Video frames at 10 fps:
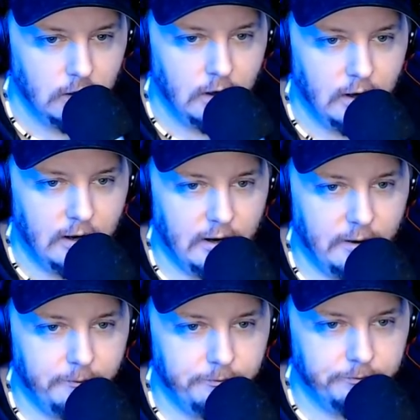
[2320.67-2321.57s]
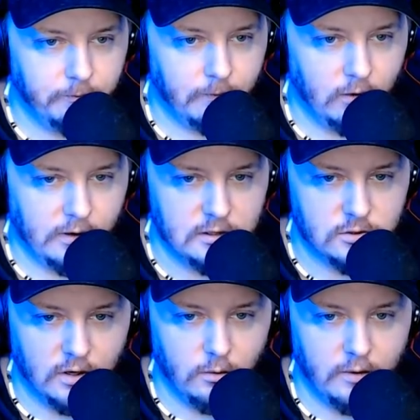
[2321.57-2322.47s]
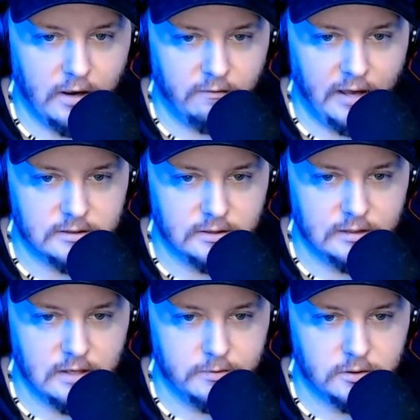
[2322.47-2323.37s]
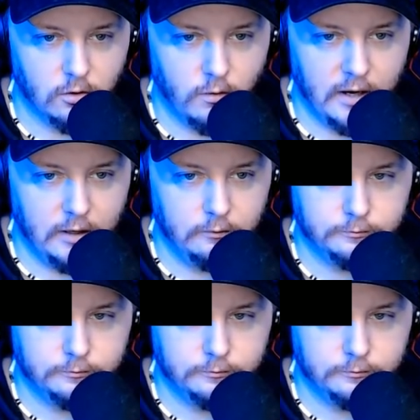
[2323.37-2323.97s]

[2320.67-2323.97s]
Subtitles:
Okay, so anyway, we have last night's episode rating.